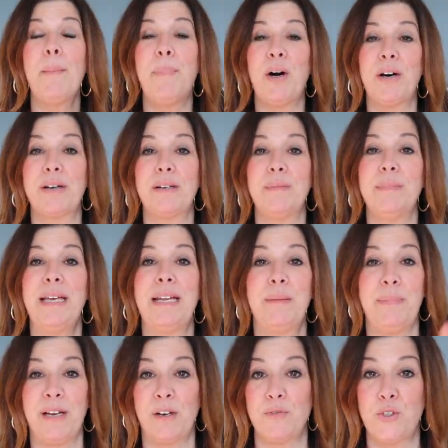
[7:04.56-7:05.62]
a bottom, and a
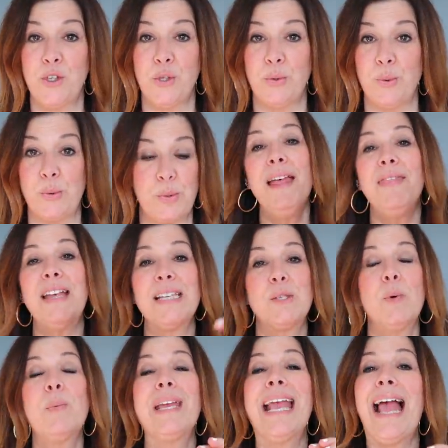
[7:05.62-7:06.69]
pair of shoes. That's
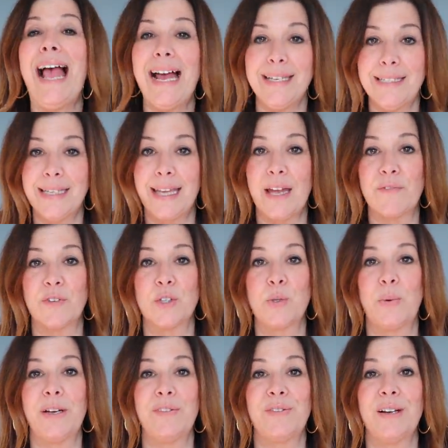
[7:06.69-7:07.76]
what we had to get for
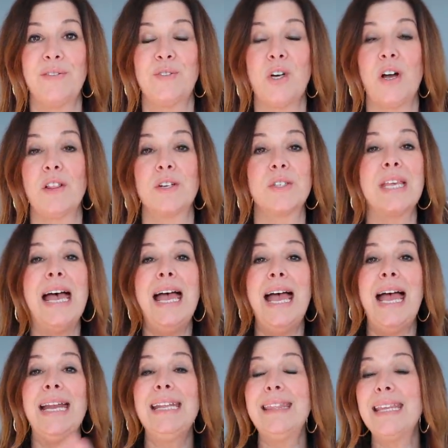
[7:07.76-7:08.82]
$25.
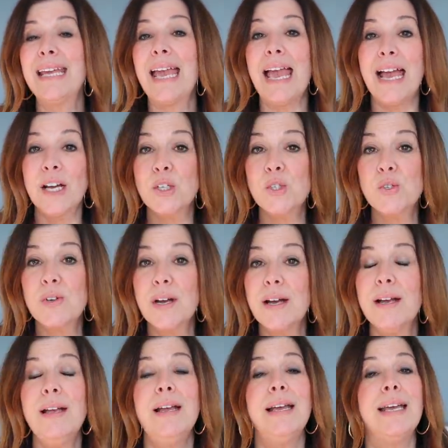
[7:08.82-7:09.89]
Anything
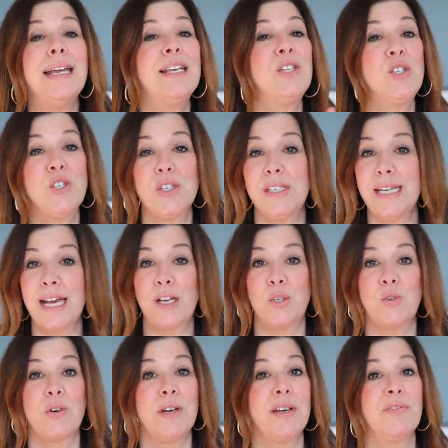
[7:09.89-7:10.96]
extra is just
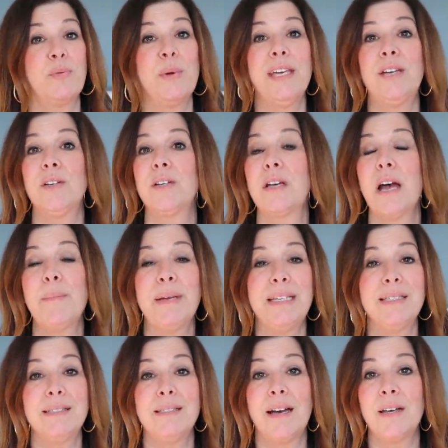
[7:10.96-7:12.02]
extra. If we could come
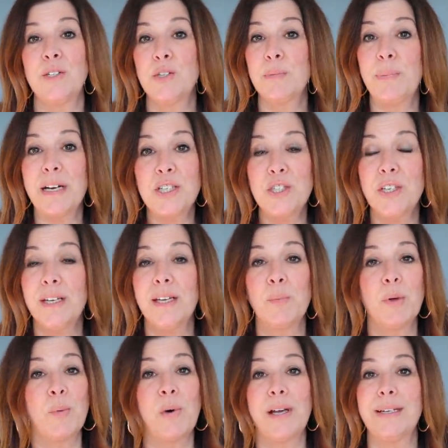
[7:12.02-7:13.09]
in under budget and
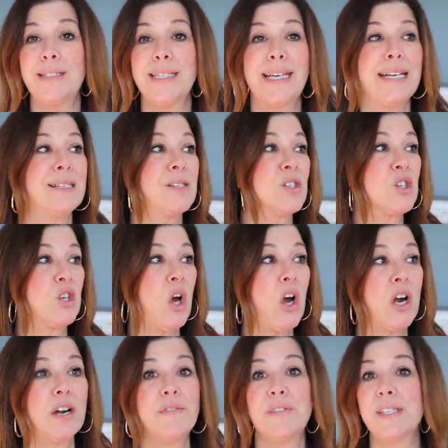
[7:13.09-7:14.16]
we wanted to get
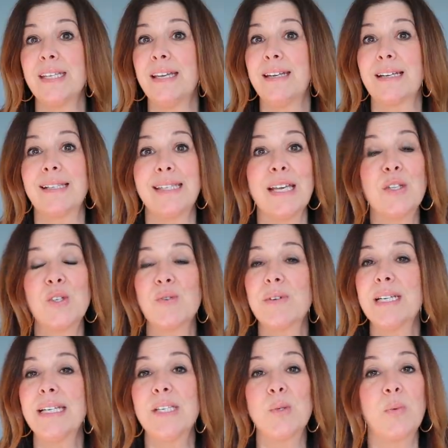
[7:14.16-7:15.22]
scarves and
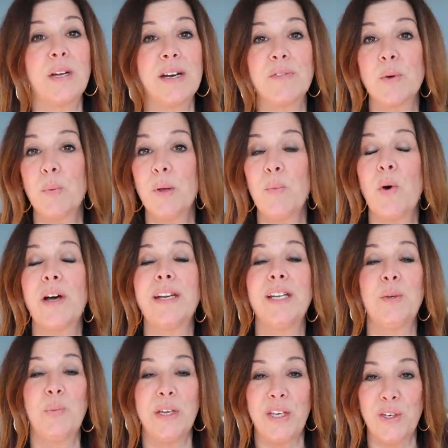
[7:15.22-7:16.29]
accessories, whatever we wanted, we